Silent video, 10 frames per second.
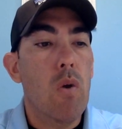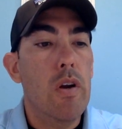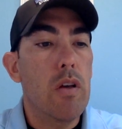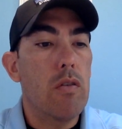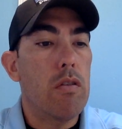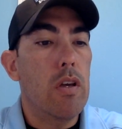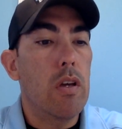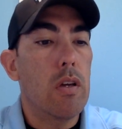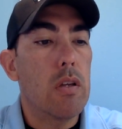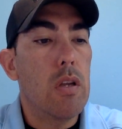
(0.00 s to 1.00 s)
One other
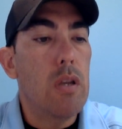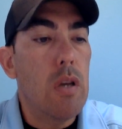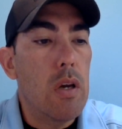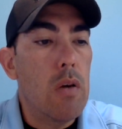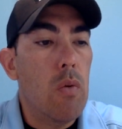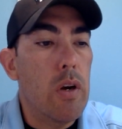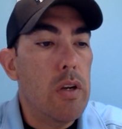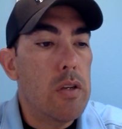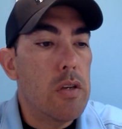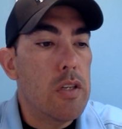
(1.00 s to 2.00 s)
thing I
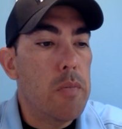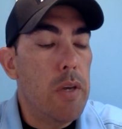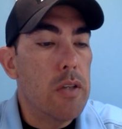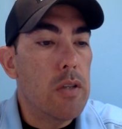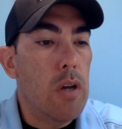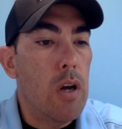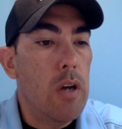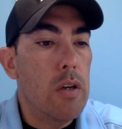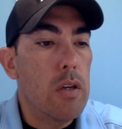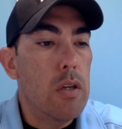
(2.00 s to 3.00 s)
want to touch base
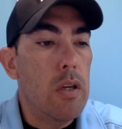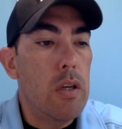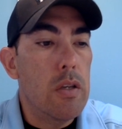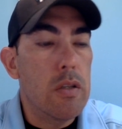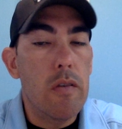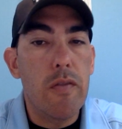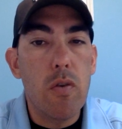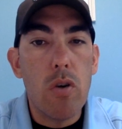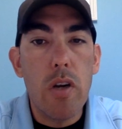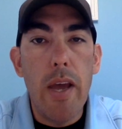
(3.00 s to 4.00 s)
on is
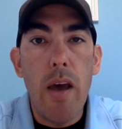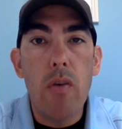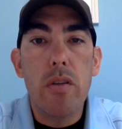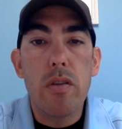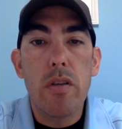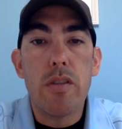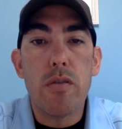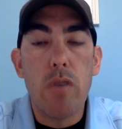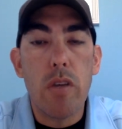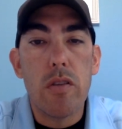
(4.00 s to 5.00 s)
if you are an
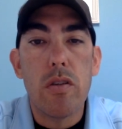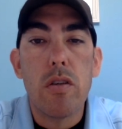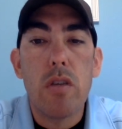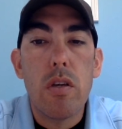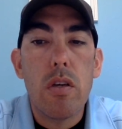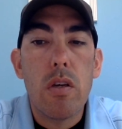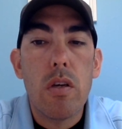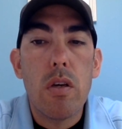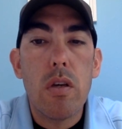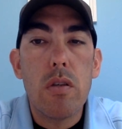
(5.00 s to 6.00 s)
out-of-district
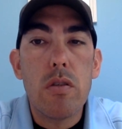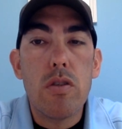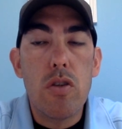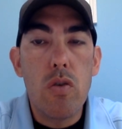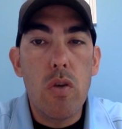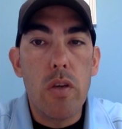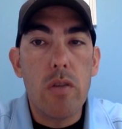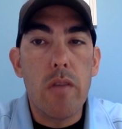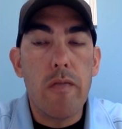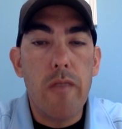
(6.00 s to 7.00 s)

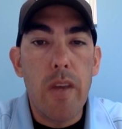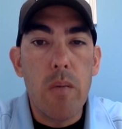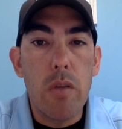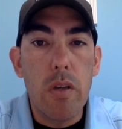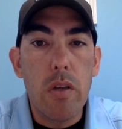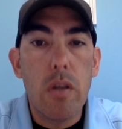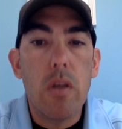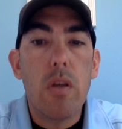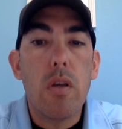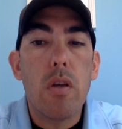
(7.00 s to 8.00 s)
student and family,
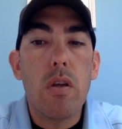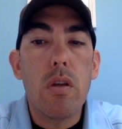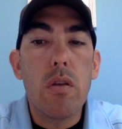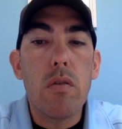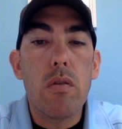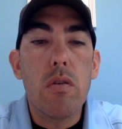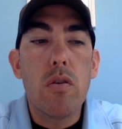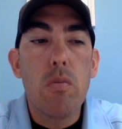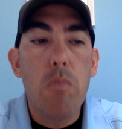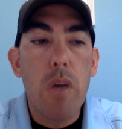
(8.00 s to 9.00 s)

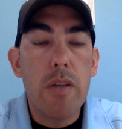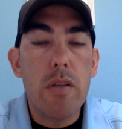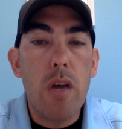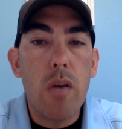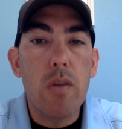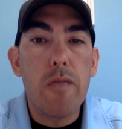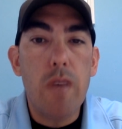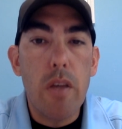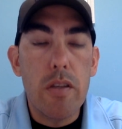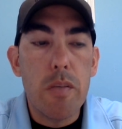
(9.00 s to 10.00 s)
you must not
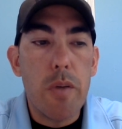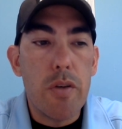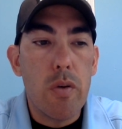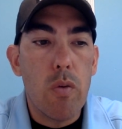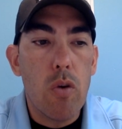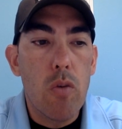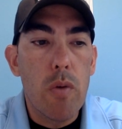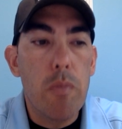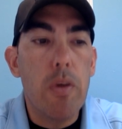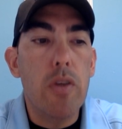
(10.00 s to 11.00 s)
only fill out the special
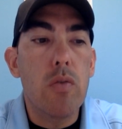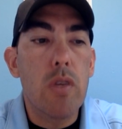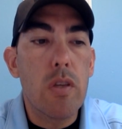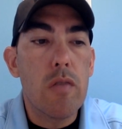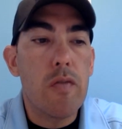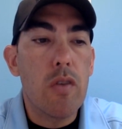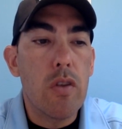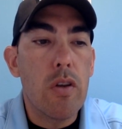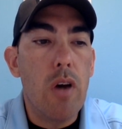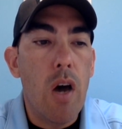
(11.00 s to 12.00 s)
enrollment, but you need to
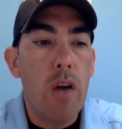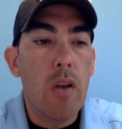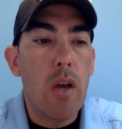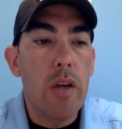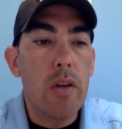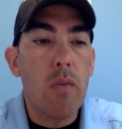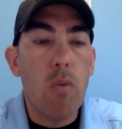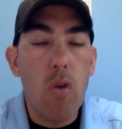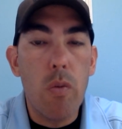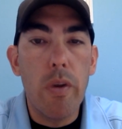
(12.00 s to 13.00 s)
fill the online
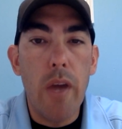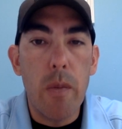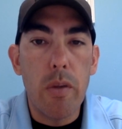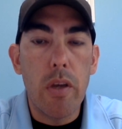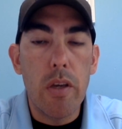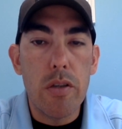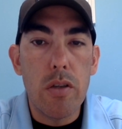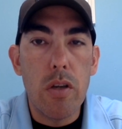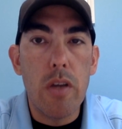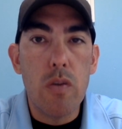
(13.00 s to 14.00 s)
enrollment
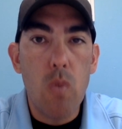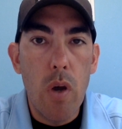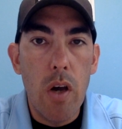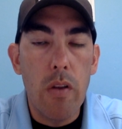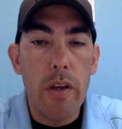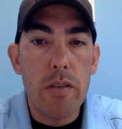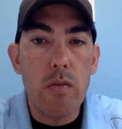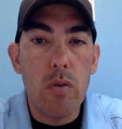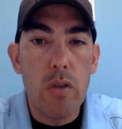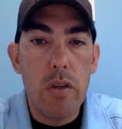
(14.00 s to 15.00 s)
application as well.
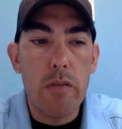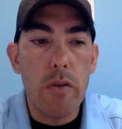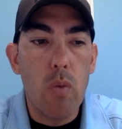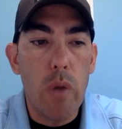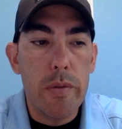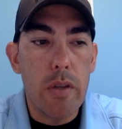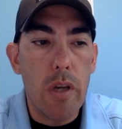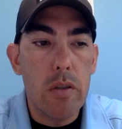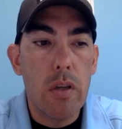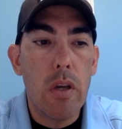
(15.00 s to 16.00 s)
That's through the district
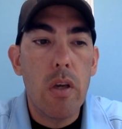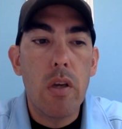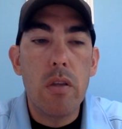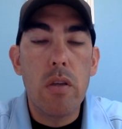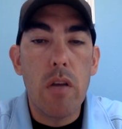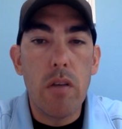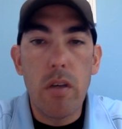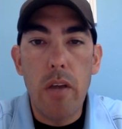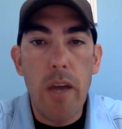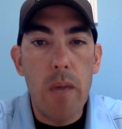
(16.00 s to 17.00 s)
website.
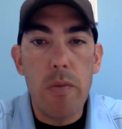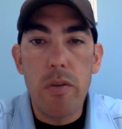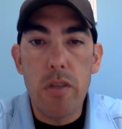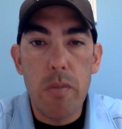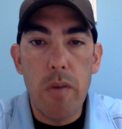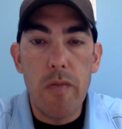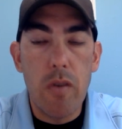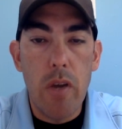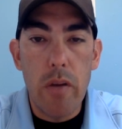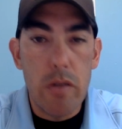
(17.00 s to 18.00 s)
Nothing can happen just
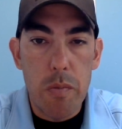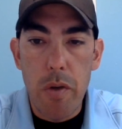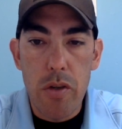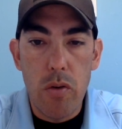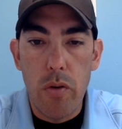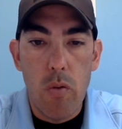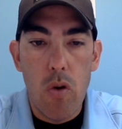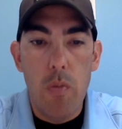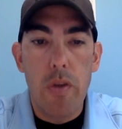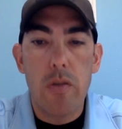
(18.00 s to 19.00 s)
by filling out the special
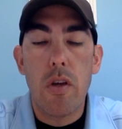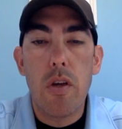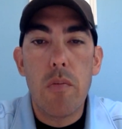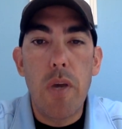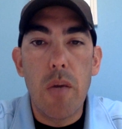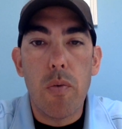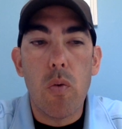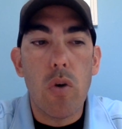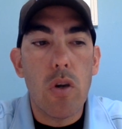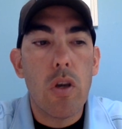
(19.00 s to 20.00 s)
enrollment
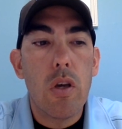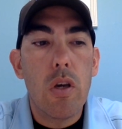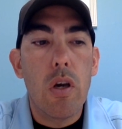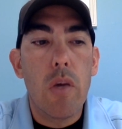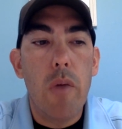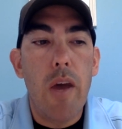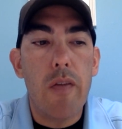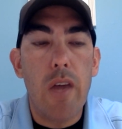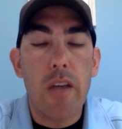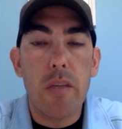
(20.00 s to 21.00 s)
paperwork.
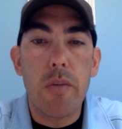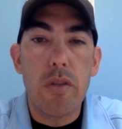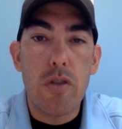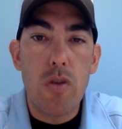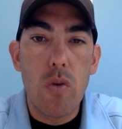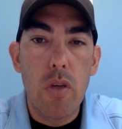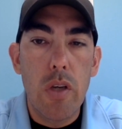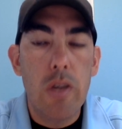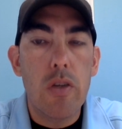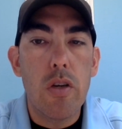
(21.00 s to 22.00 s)
Have to actually be a
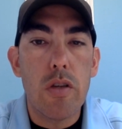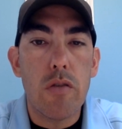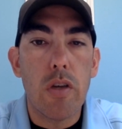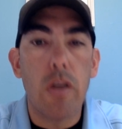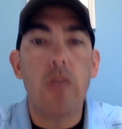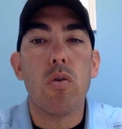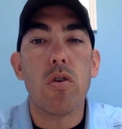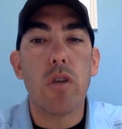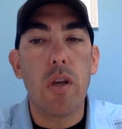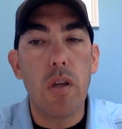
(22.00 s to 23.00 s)
student in the district
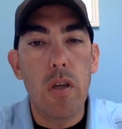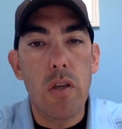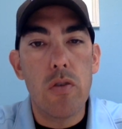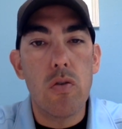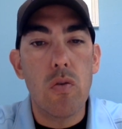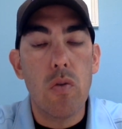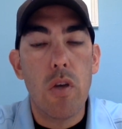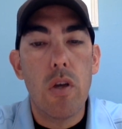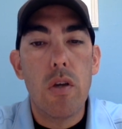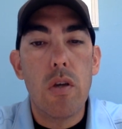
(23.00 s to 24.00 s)
in order to get
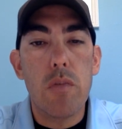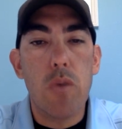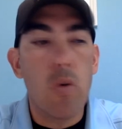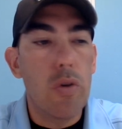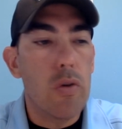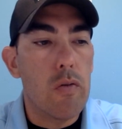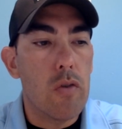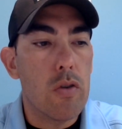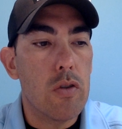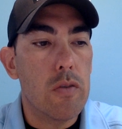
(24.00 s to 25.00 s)
into Boulder
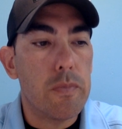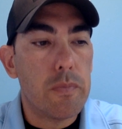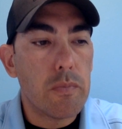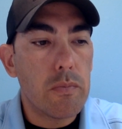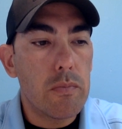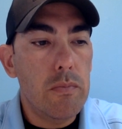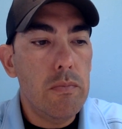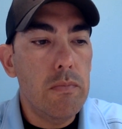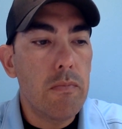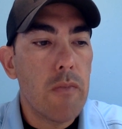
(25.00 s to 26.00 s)
Universal.
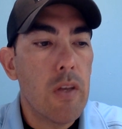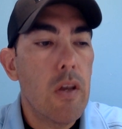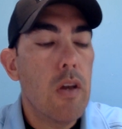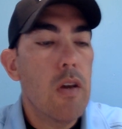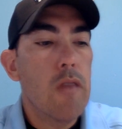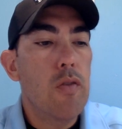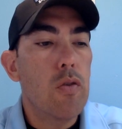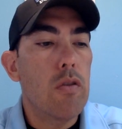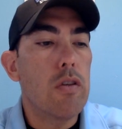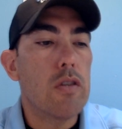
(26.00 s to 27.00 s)

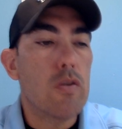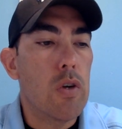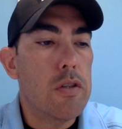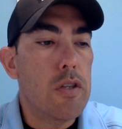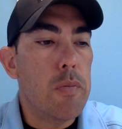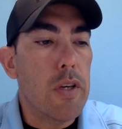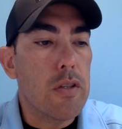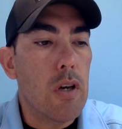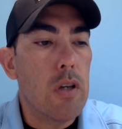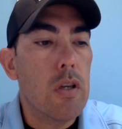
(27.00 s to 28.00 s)
A few other things I just want to
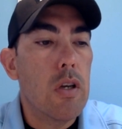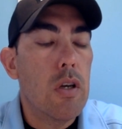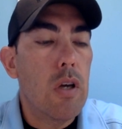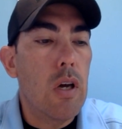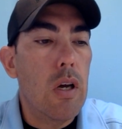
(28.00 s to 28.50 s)
touch base on.